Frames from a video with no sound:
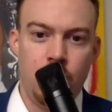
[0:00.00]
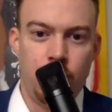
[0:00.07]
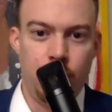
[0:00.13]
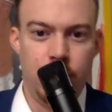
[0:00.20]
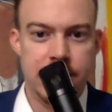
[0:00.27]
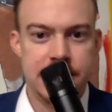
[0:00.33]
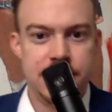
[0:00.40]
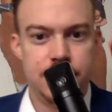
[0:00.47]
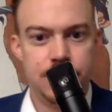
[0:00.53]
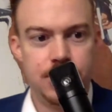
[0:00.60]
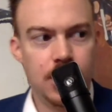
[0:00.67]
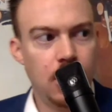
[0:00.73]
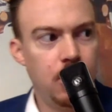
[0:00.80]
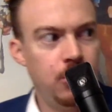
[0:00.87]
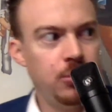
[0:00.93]
We
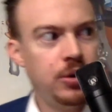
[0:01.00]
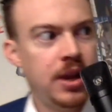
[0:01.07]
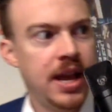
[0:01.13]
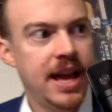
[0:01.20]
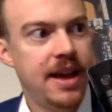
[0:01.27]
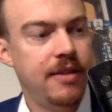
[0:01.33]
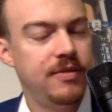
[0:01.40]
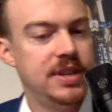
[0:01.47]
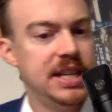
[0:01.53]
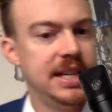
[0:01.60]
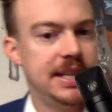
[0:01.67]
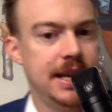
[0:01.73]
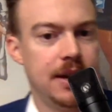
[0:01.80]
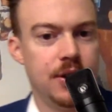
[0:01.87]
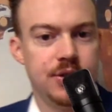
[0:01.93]
don't have
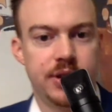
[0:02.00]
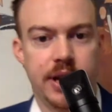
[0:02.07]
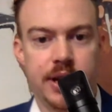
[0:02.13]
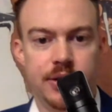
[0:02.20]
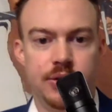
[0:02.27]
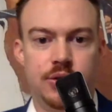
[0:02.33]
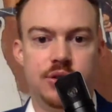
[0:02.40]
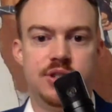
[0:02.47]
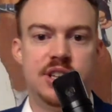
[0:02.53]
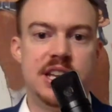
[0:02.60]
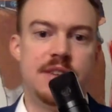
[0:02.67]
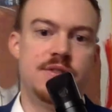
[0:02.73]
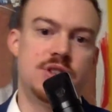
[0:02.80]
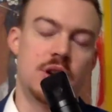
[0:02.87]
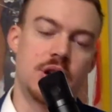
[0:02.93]
details on
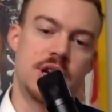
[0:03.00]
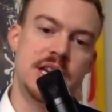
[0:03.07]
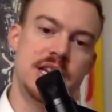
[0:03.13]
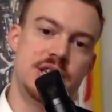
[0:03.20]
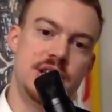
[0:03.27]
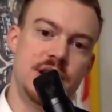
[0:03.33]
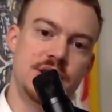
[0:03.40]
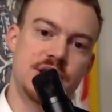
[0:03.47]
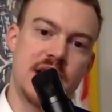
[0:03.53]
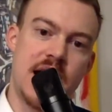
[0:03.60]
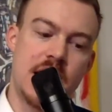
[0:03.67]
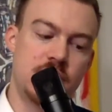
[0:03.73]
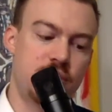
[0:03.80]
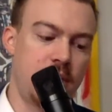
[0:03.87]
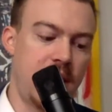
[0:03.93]
Steve Sarkisian's
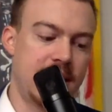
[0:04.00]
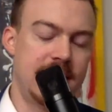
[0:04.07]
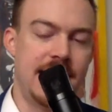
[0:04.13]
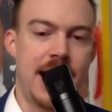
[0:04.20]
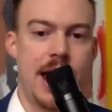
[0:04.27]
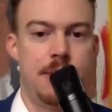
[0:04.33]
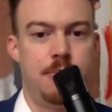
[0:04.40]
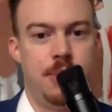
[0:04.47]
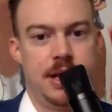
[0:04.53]
contract yet,